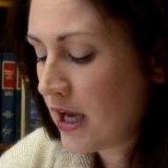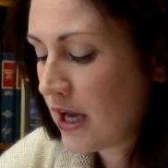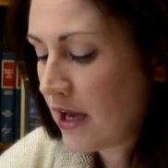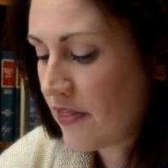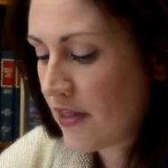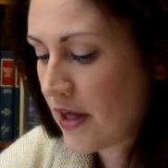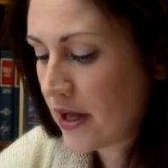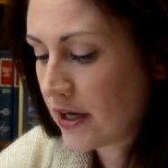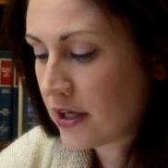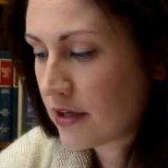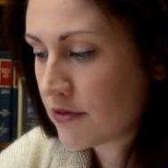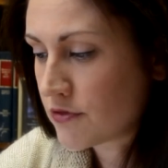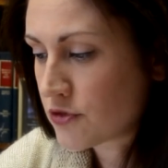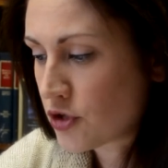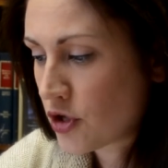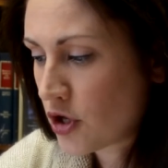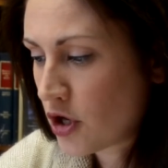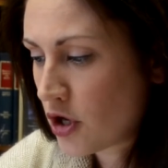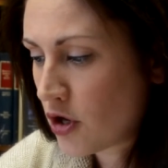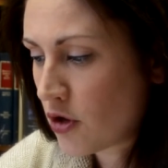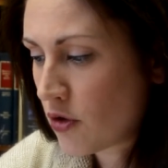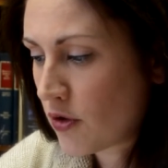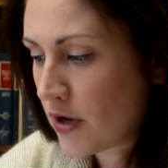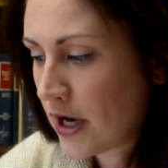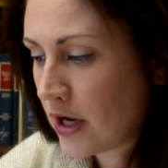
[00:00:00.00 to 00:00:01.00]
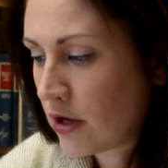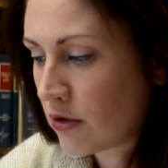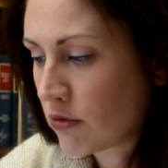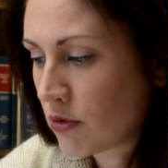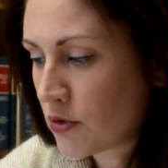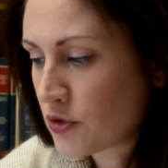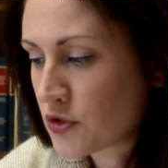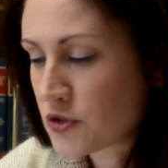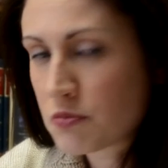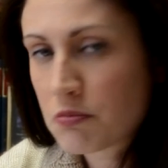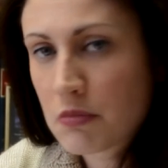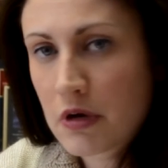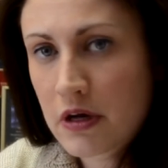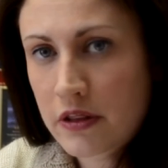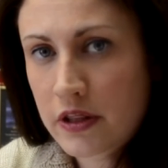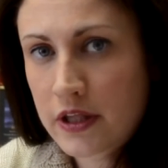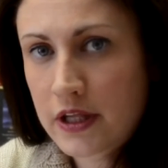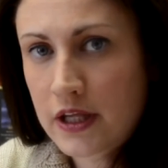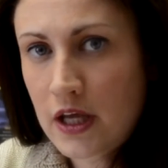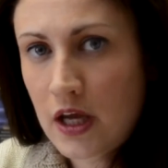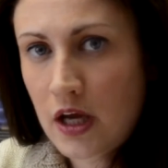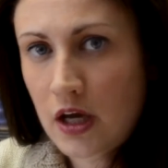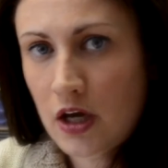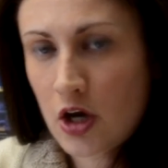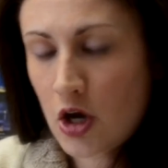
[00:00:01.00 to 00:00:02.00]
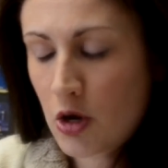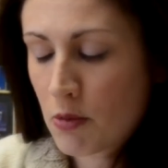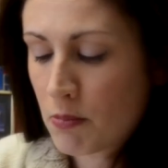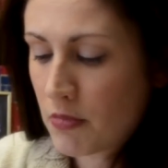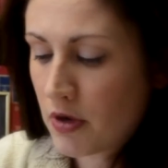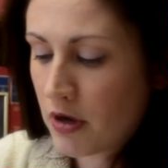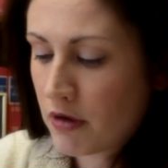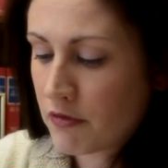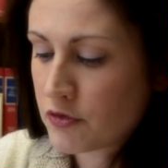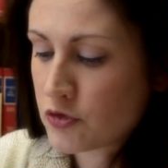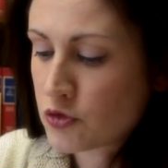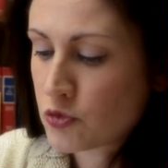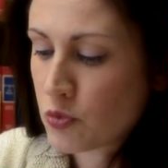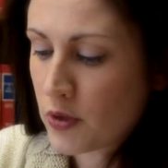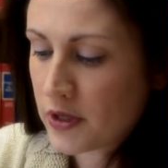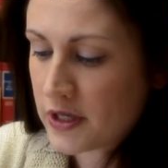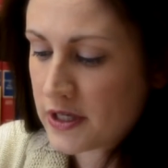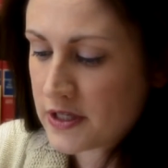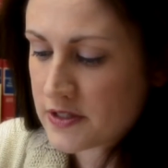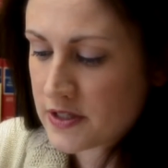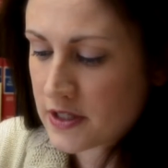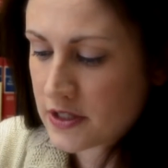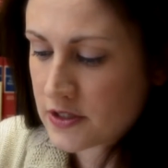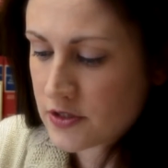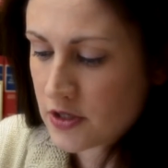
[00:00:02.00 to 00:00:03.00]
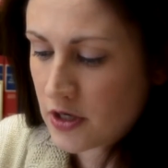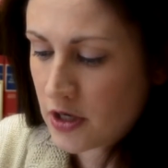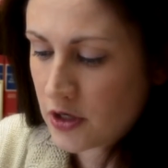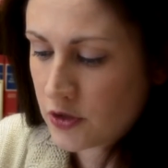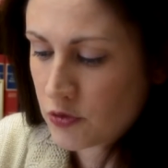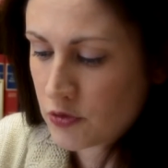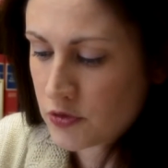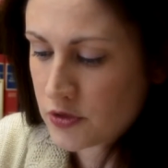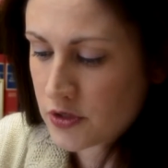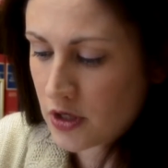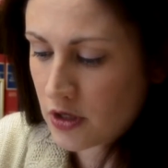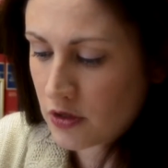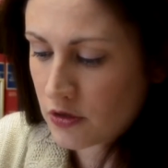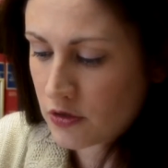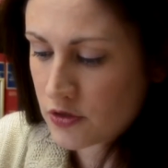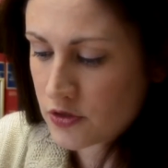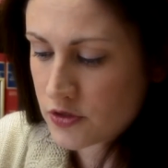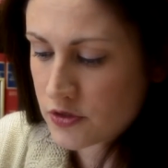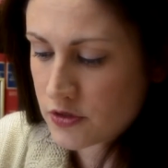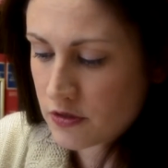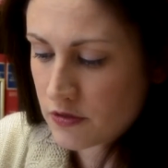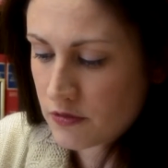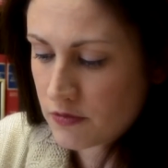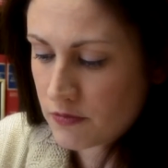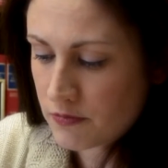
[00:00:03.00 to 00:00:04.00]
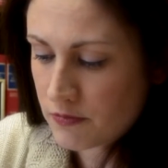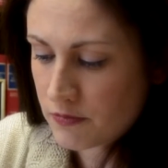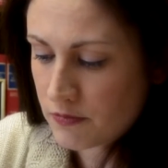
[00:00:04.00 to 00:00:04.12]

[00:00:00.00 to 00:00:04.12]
and that gives her a gross monthly income of $2,600.